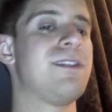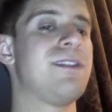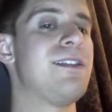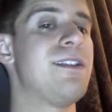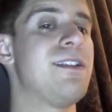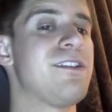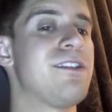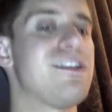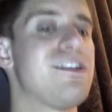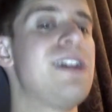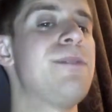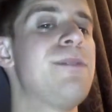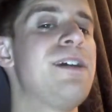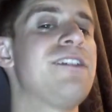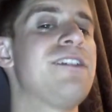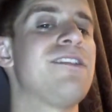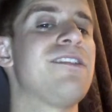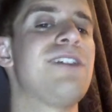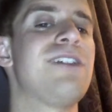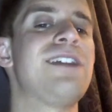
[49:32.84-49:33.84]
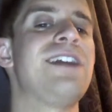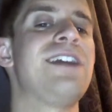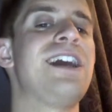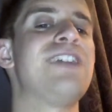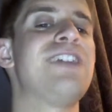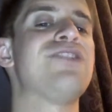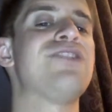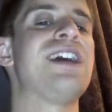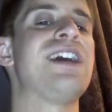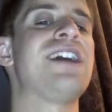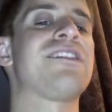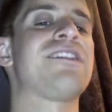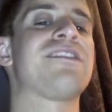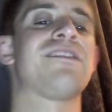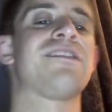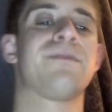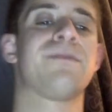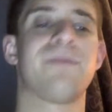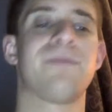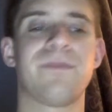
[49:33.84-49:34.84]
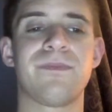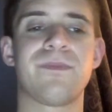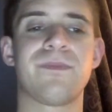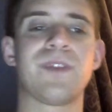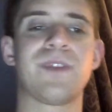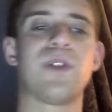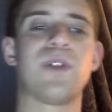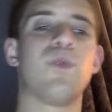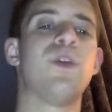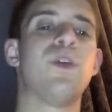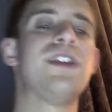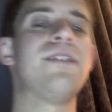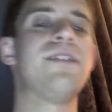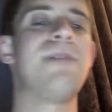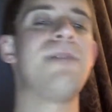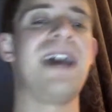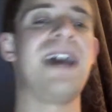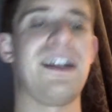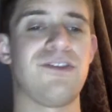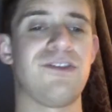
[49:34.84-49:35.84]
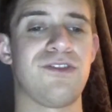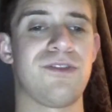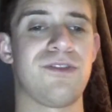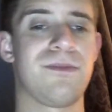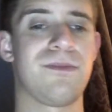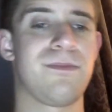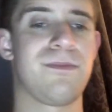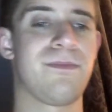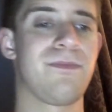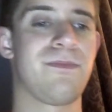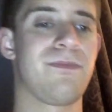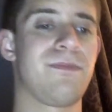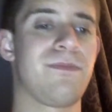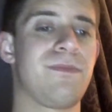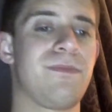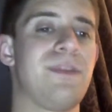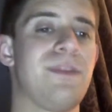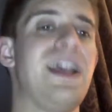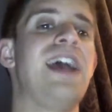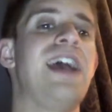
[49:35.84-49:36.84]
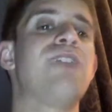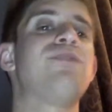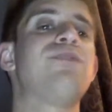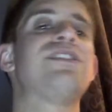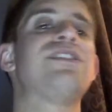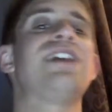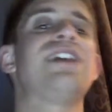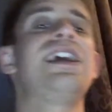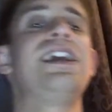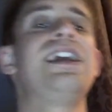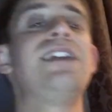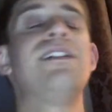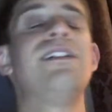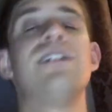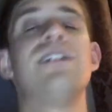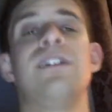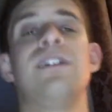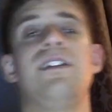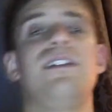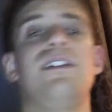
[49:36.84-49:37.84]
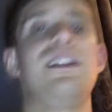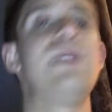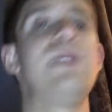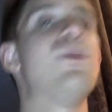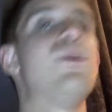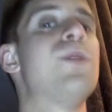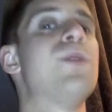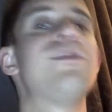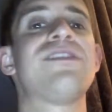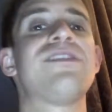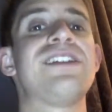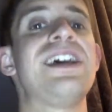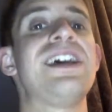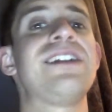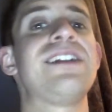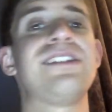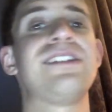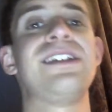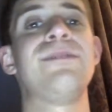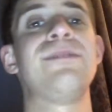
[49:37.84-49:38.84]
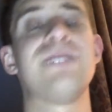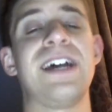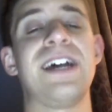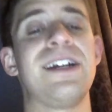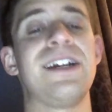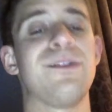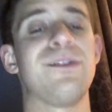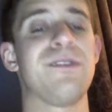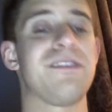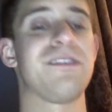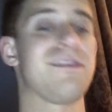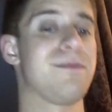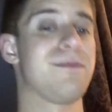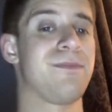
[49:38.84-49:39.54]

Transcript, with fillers: Shayna Baszler and Nia Jax win the match and retain the women's tag team titles.